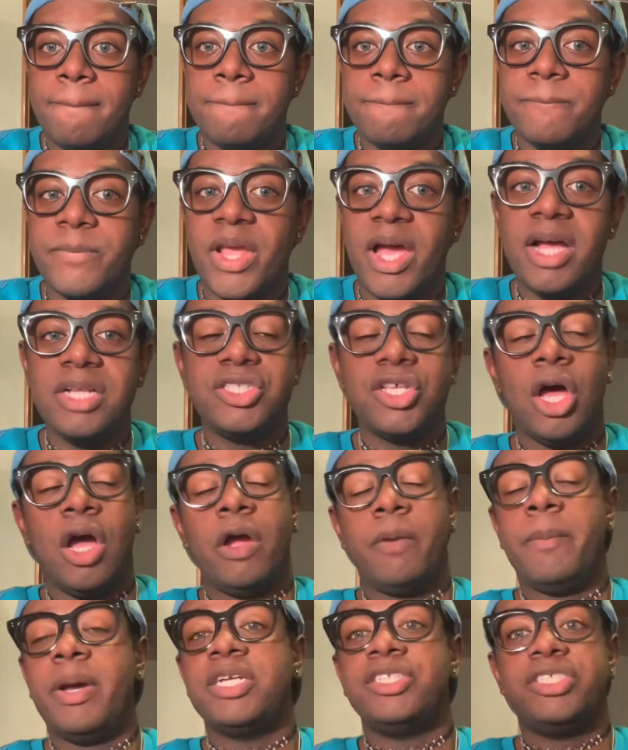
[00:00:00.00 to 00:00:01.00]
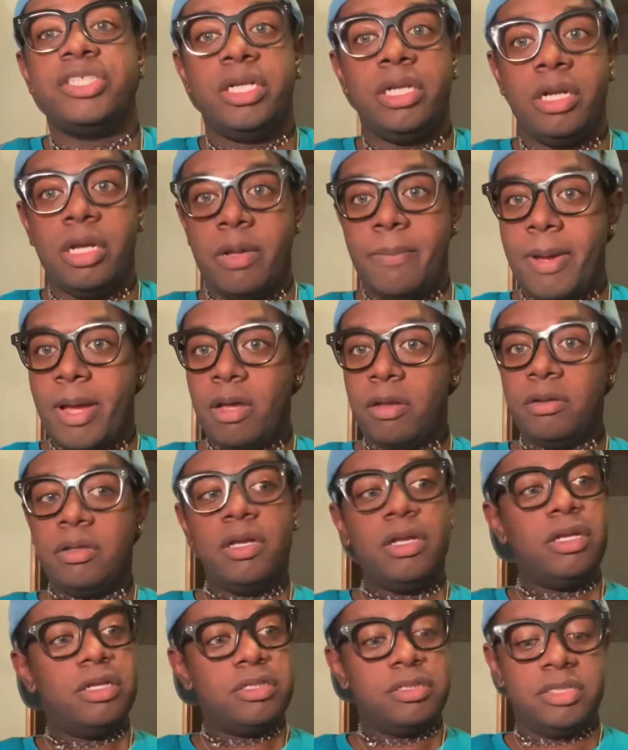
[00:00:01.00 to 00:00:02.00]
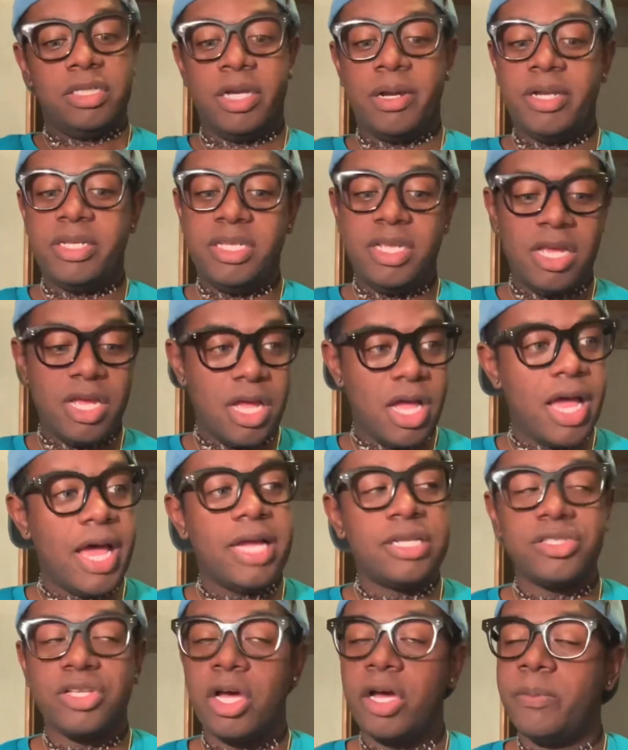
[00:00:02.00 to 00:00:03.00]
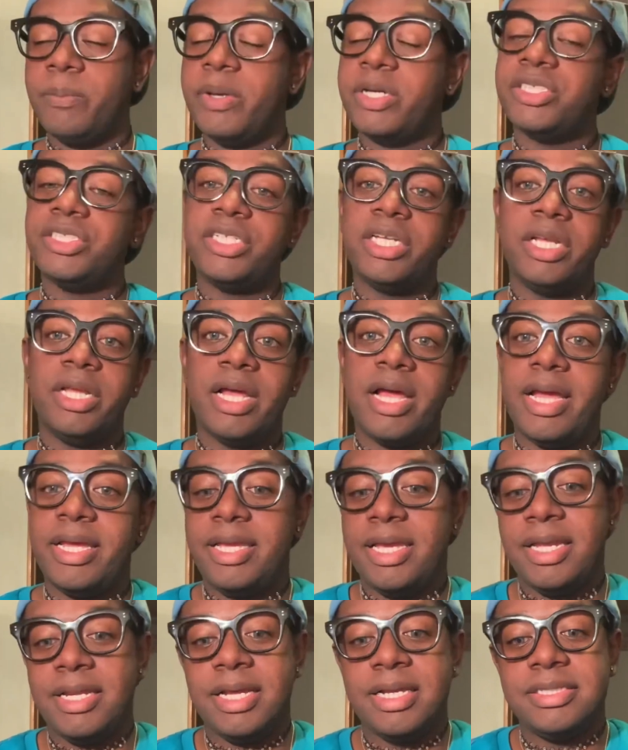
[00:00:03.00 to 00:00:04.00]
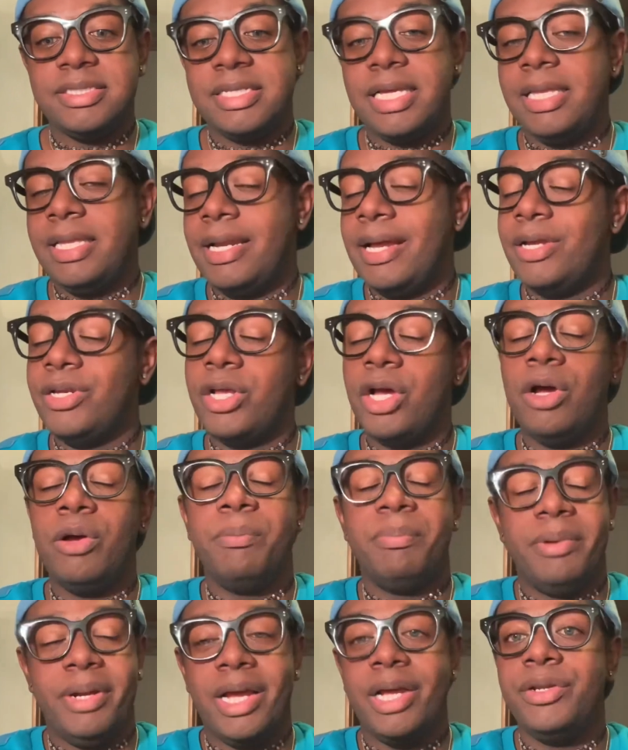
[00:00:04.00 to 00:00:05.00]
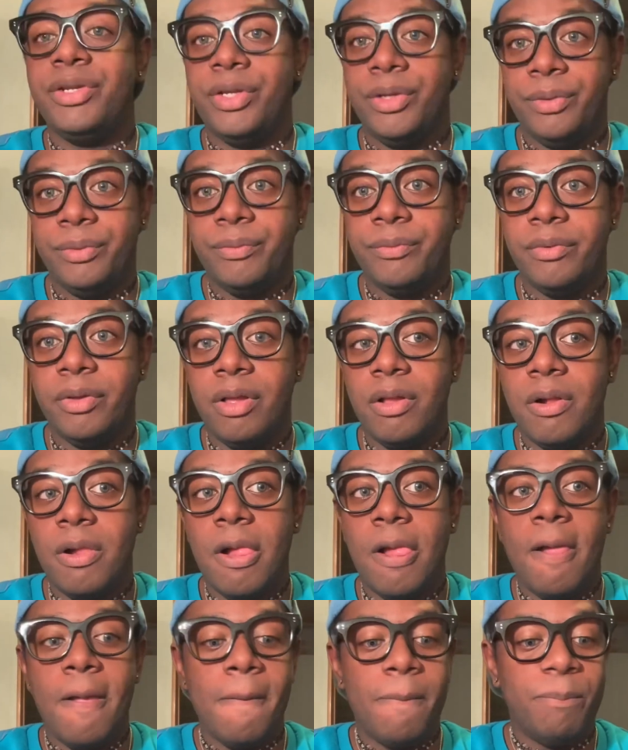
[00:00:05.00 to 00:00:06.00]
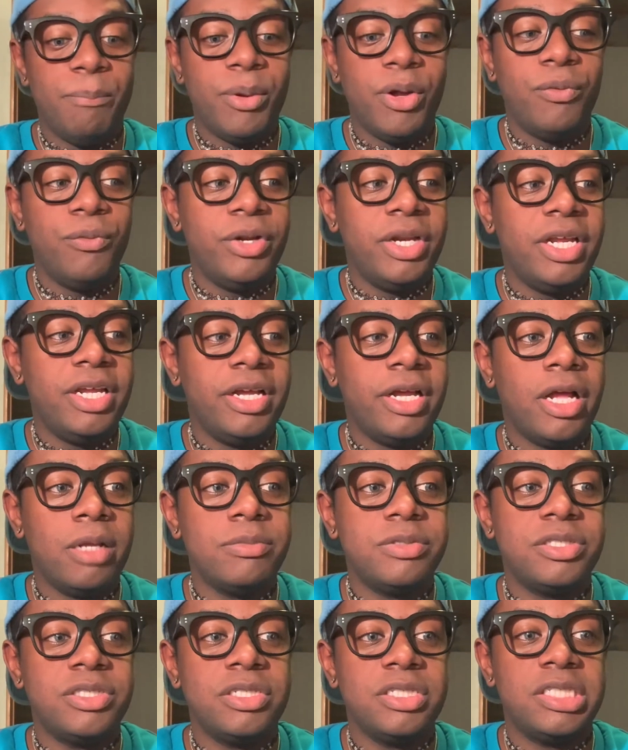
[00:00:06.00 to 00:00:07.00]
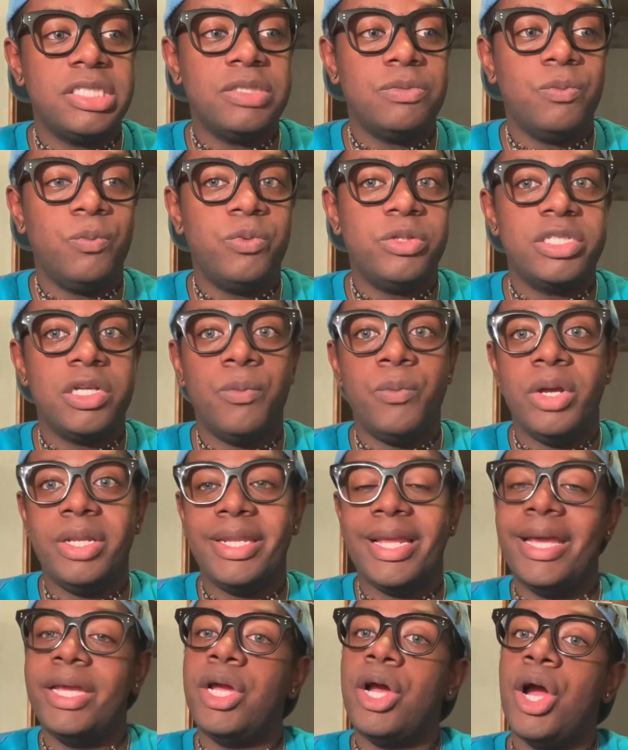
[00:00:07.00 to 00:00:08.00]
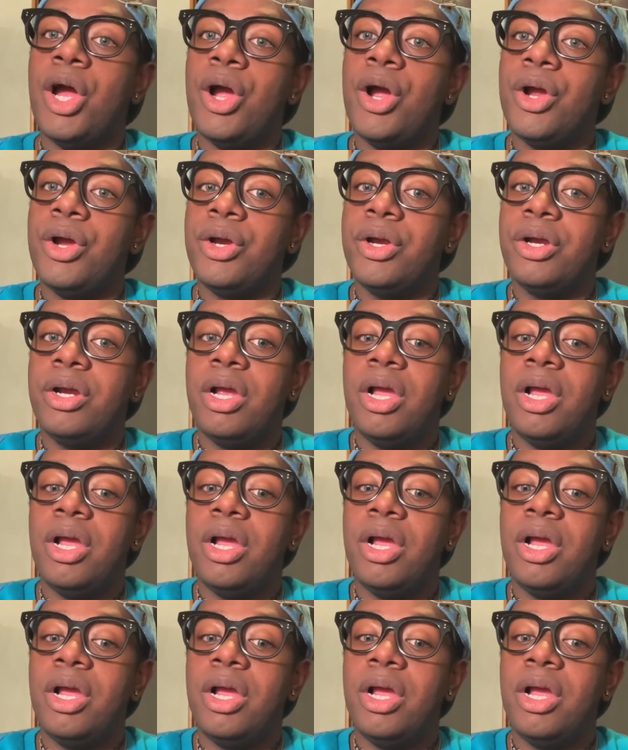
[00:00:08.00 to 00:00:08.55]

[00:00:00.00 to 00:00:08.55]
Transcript: I talk my shit about, yeah, I talk my shit. I cannot say that I don't, but I do. But when it comes to someone like her,